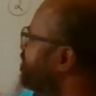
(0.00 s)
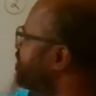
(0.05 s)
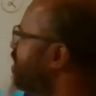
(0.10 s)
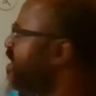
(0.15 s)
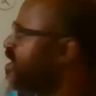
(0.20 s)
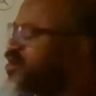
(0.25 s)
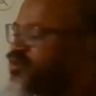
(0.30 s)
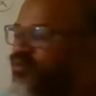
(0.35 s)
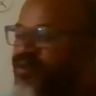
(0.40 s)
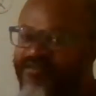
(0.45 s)

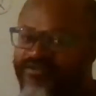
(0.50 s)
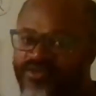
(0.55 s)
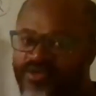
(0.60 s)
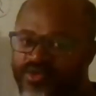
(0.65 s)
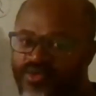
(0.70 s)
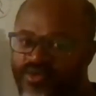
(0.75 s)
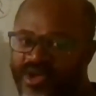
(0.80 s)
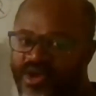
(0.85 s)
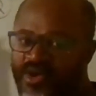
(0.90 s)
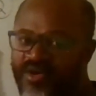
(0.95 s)
side, you have to
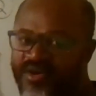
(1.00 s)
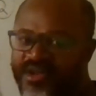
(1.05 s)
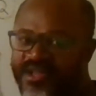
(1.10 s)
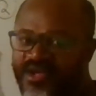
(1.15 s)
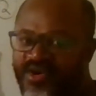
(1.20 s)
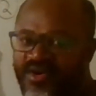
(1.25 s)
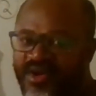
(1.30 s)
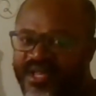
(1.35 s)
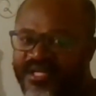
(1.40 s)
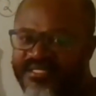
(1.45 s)
do it on
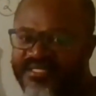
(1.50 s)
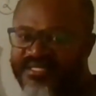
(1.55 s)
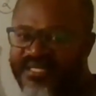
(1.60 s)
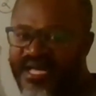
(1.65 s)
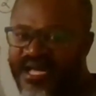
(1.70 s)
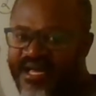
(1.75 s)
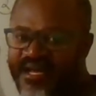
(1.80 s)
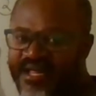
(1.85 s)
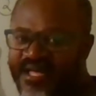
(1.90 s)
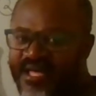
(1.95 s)
the other
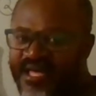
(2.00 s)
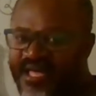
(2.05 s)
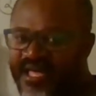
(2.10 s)
side.